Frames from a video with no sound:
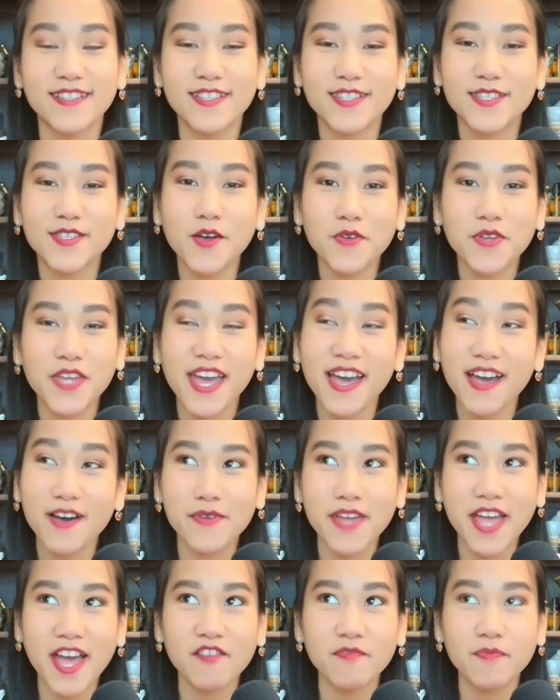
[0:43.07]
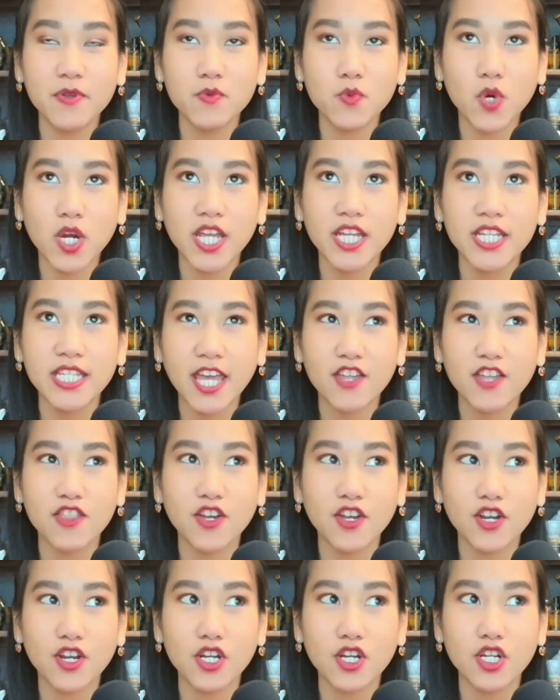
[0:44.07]
So yeah, we have been working
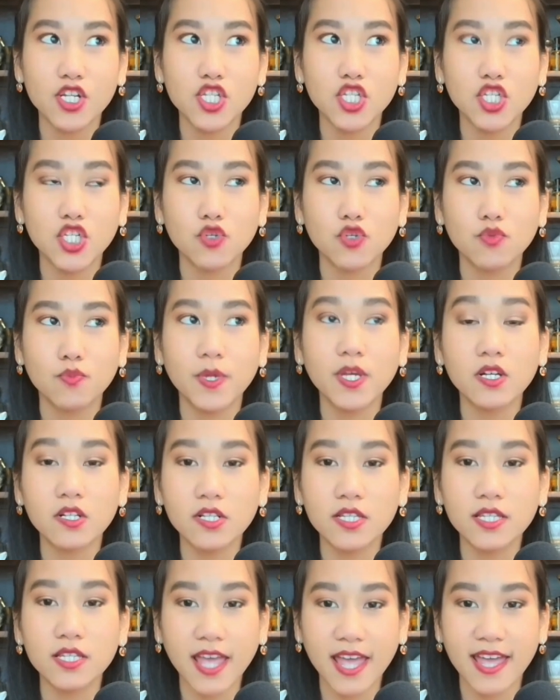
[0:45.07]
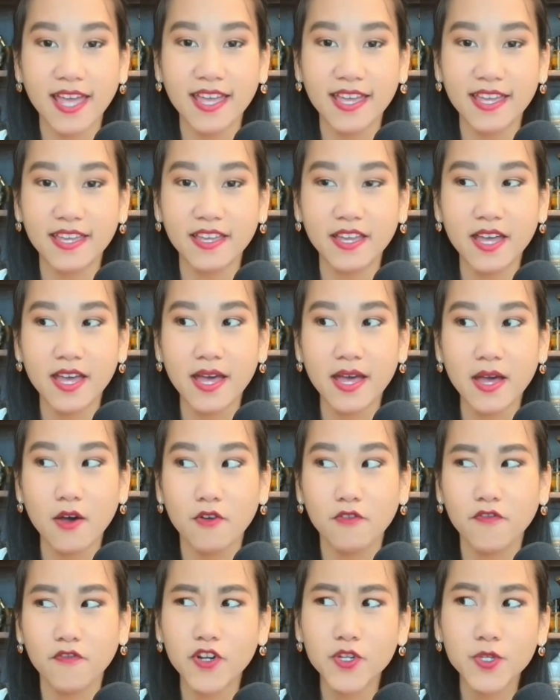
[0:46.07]
together to build a,
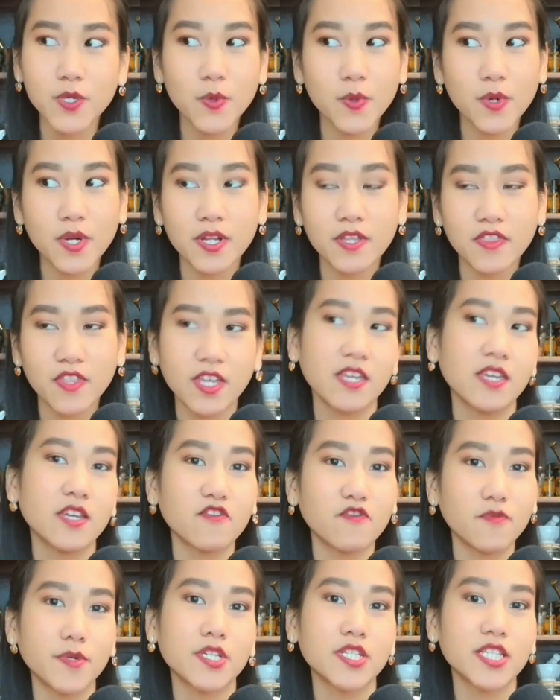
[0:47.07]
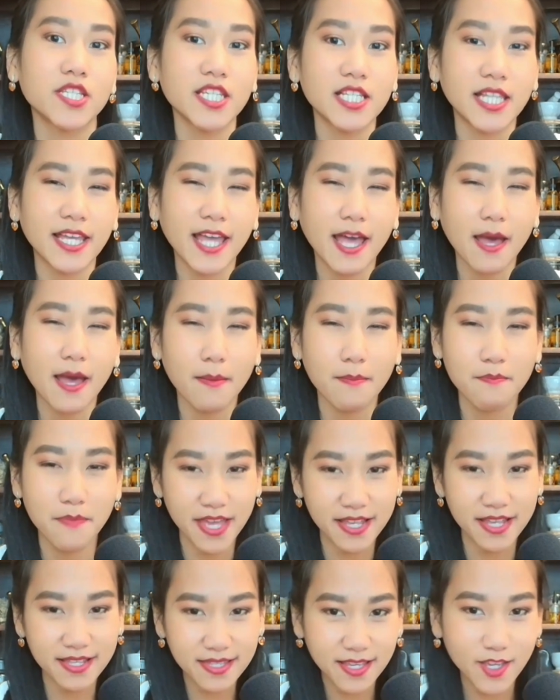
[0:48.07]
first we were thinking of building like a
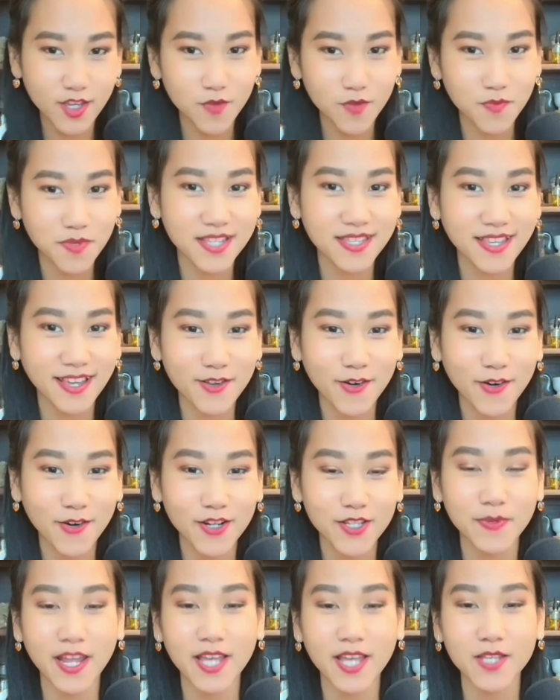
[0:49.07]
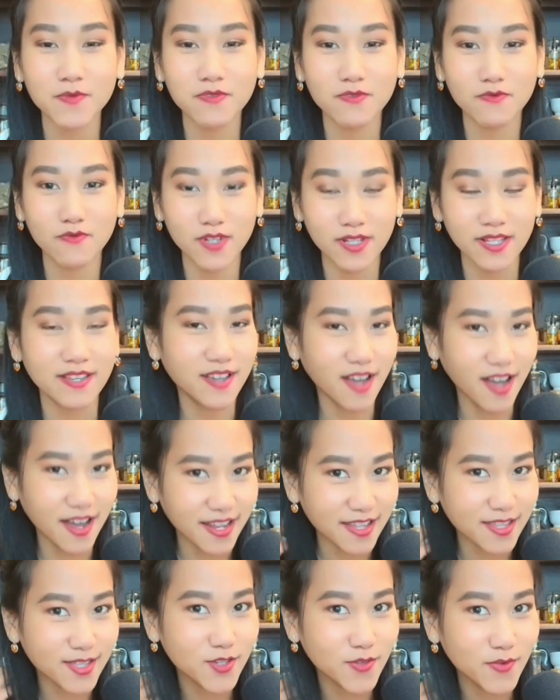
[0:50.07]
basic human design course, but as we really got
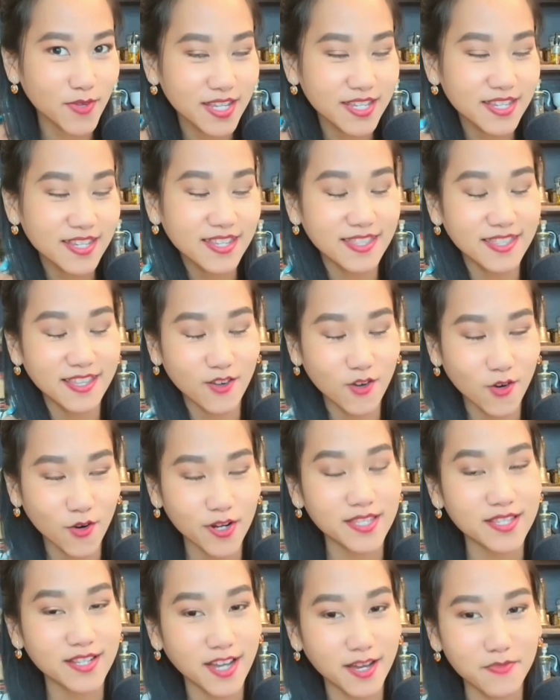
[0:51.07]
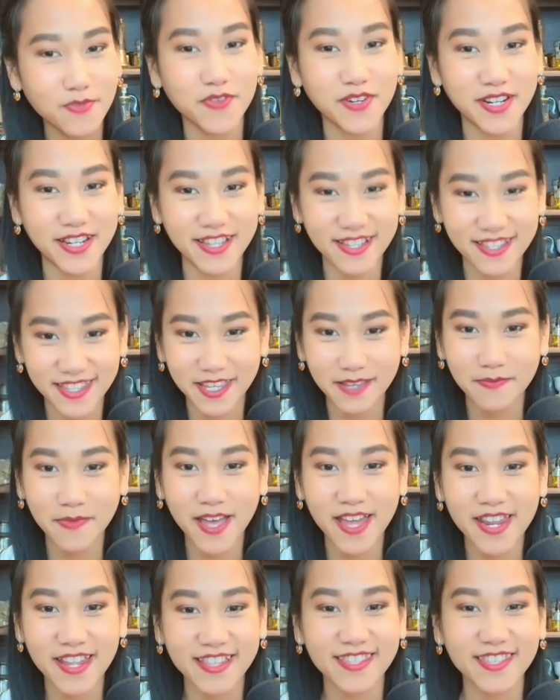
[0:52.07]
into it, the course got pretty deep
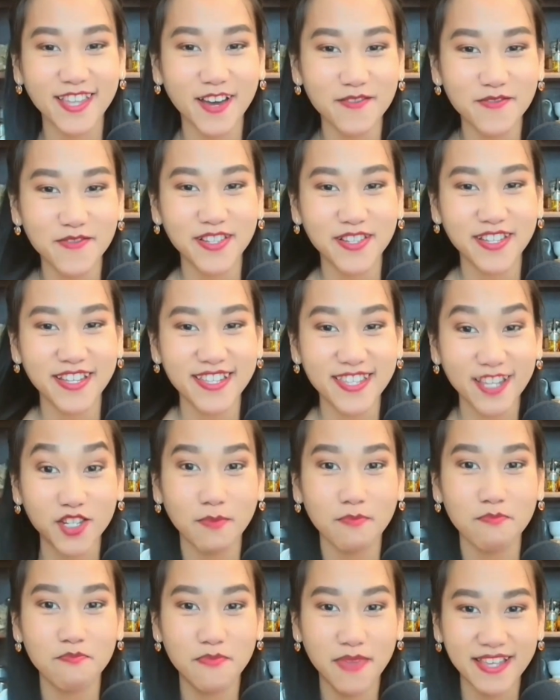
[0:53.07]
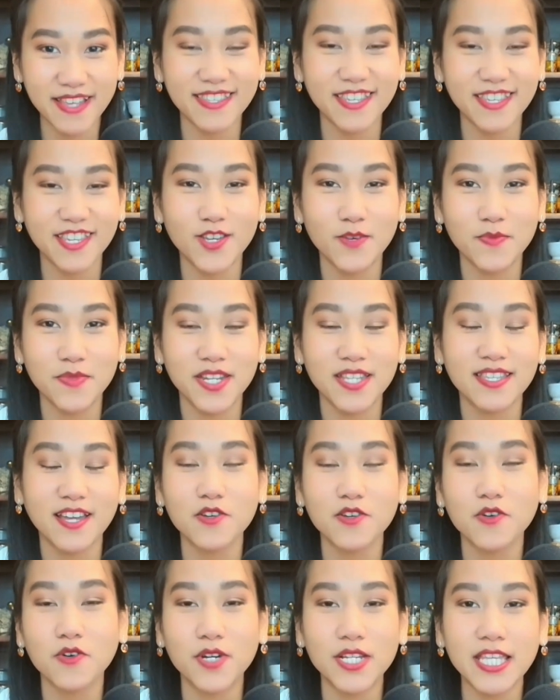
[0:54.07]
and it's not really such a basic human design
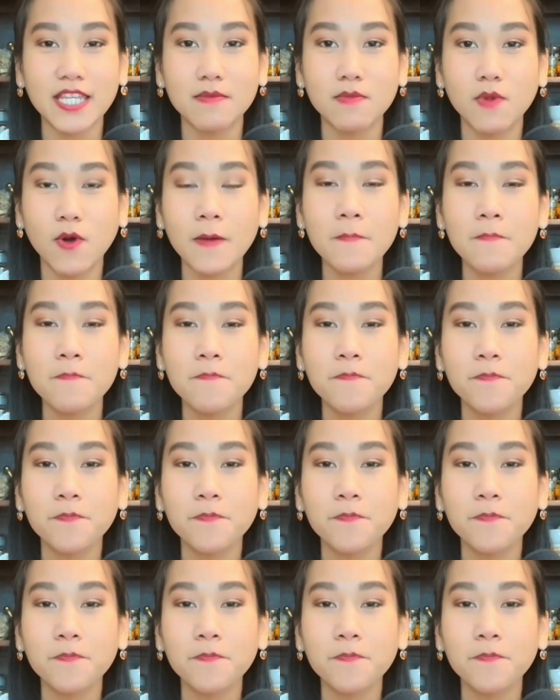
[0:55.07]
course anymore.